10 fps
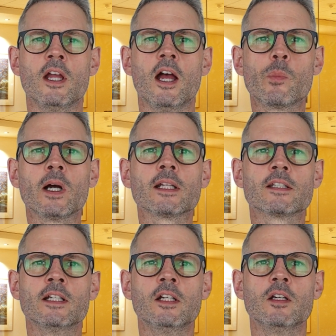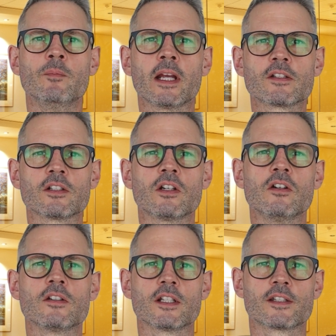But
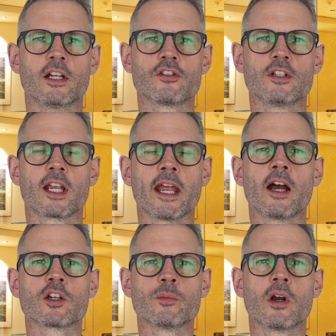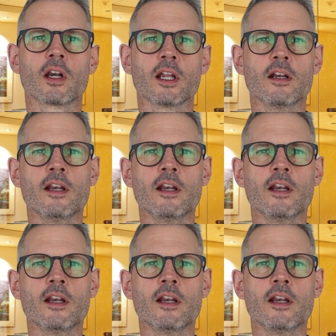Mexico is essentially a cash market.